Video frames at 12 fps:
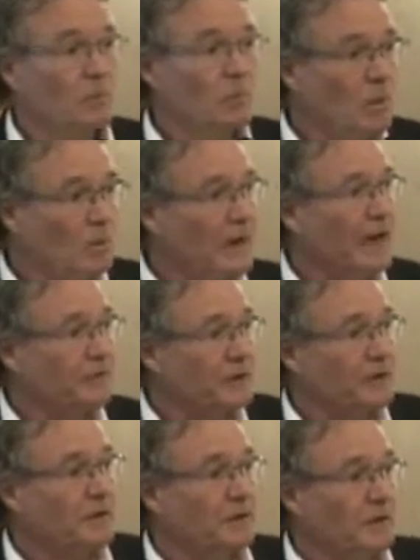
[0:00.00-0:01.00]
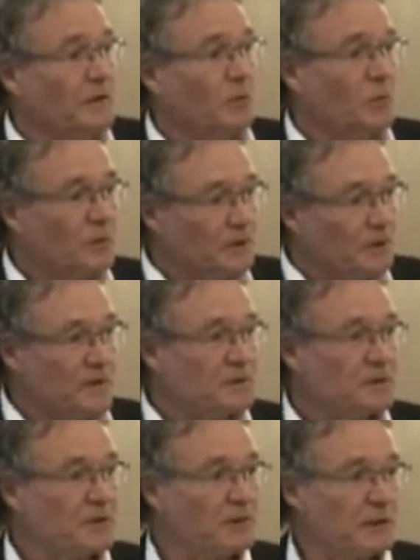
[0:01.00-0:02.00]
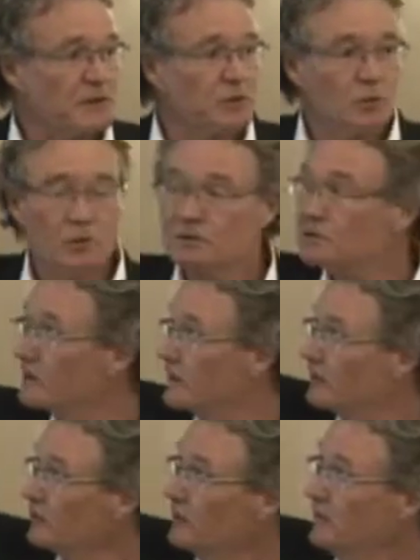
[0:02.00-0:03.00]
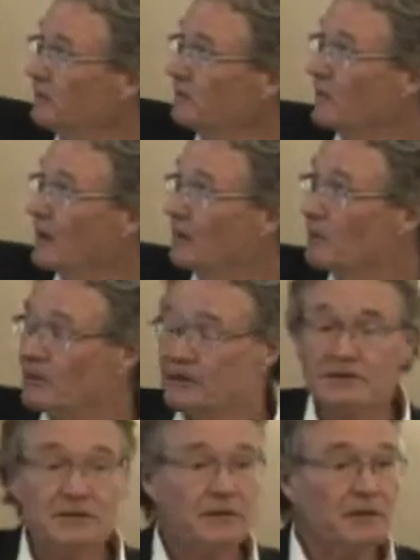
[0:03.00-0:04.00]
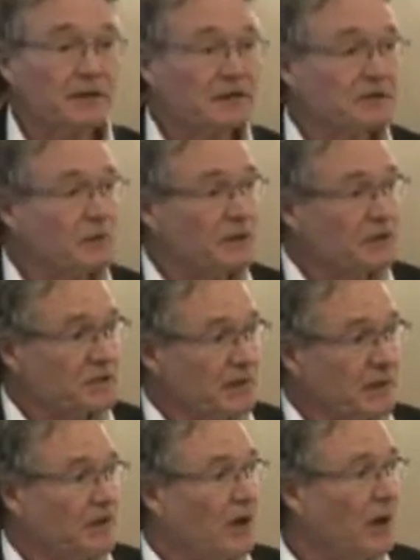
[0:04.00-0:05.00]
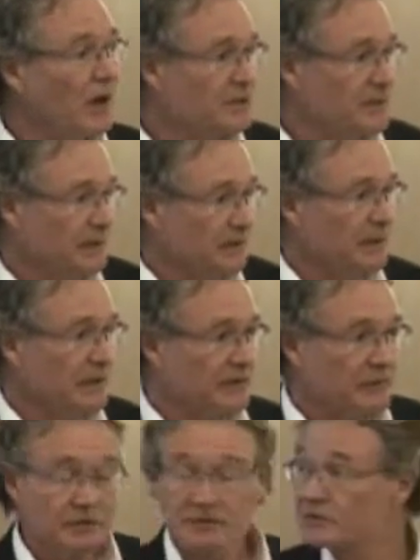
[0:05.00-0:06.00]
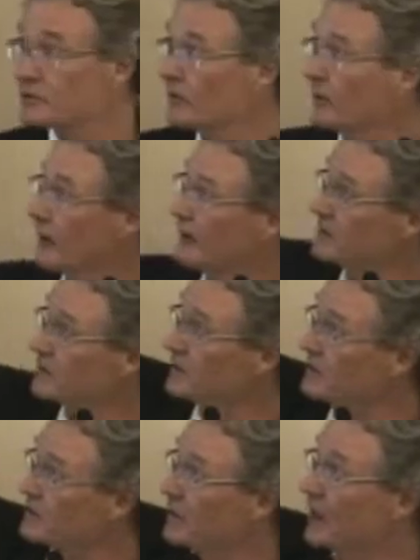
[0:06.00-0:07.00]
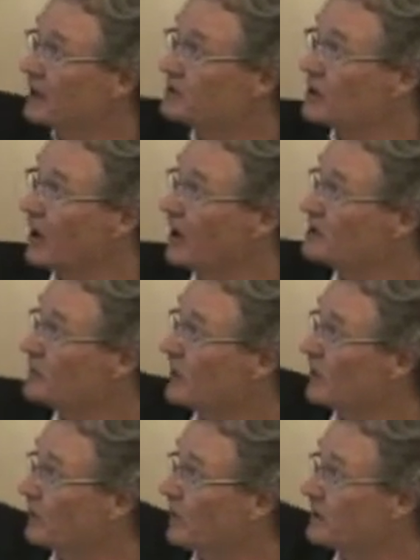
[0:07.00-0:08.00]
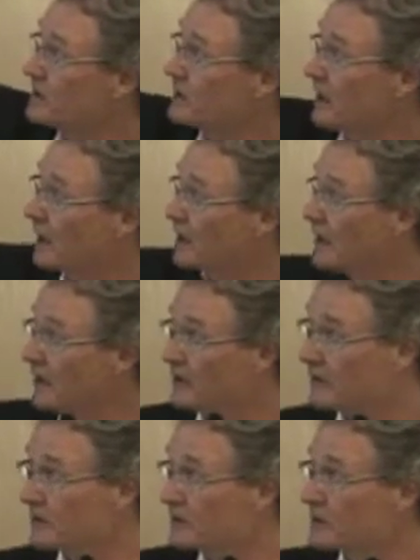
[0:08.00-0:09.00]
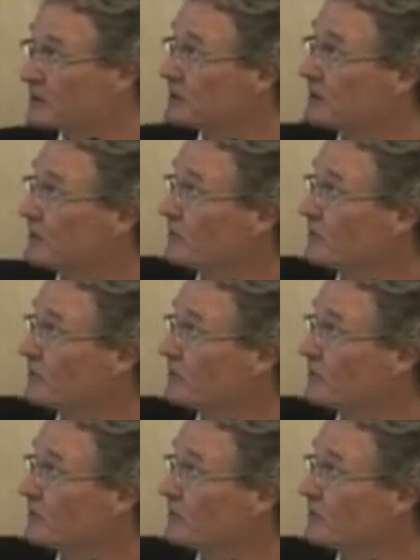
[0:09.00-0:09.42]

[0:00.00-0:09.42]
well, these are the things we'll deliver, but these are the things that we expect the hospital to deliver. So the left side is the hospital, the right side, you don't need to